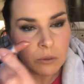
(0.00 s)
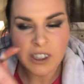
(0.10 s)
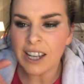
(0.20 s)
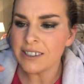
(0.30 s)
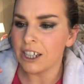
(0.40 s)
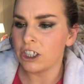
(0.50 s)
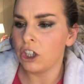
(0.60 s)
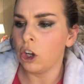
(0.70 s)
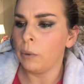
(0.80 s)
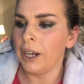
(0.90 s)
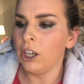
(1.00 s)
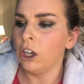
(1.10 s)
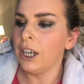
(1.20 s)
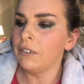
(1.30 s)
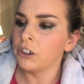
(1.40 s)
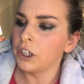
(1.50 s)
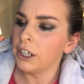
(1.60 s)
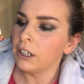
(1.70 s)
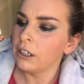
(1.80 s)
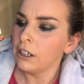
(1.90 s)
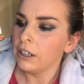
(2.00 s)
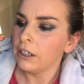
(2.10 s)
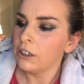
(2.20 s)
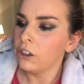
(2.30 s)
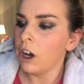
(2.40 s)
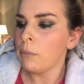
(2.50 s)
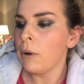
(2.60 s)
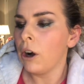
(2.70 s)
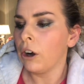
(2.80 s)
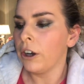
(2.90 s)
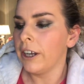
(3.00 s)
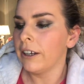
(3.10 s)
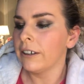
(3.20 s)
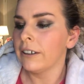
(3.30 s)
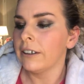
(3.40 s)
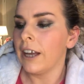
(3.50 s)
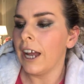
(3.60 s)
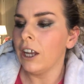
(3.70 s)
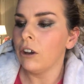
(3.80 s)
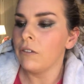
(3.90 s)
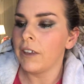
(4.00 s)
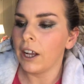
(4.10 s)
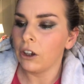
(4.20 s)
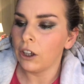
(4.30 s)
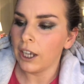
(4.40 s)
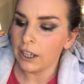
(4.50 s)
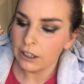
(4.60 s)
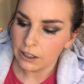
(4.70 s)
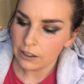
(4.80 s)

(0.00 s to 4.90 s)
It has actually got quite a lot left on it. Not a mark on it. I love that colour.